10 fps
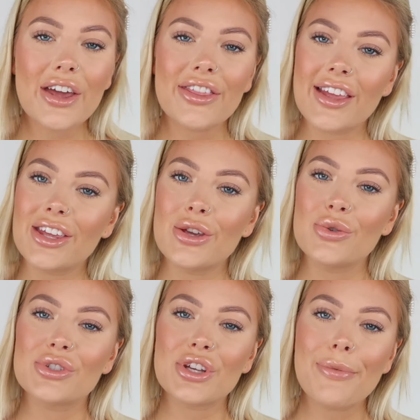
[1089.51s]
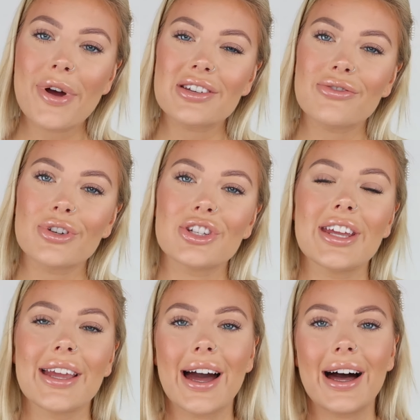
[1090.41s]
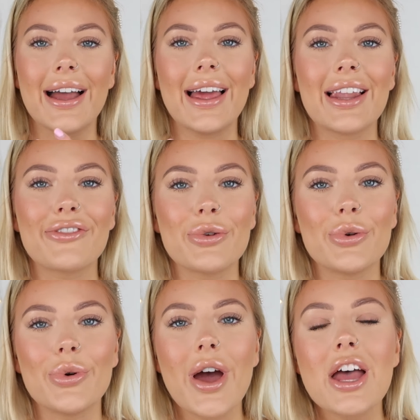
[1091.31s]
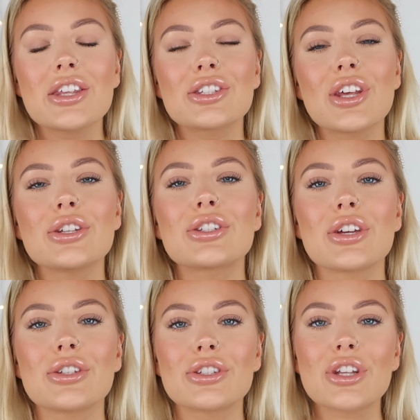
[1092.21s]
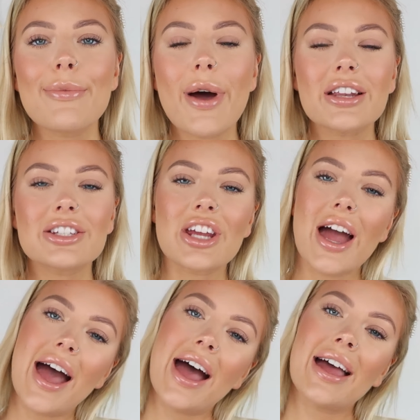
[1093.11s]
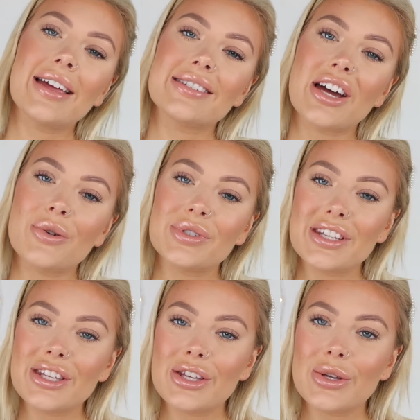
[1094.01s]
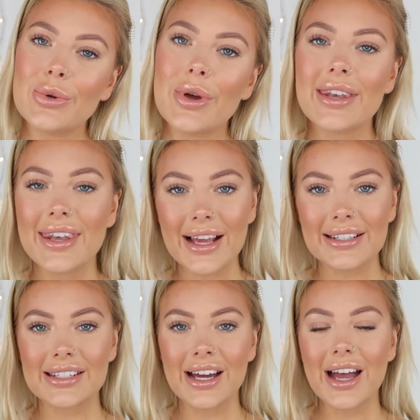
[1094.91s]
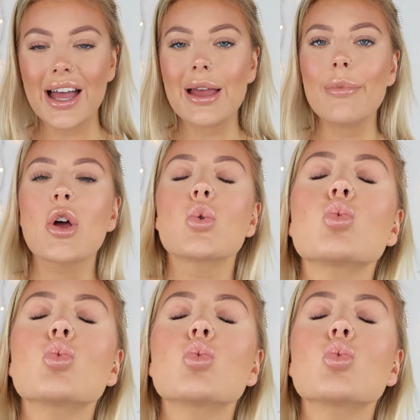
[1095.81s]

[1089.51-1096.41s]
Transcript: Thank you so much for watching. I love you all so much, and I'll see you next time.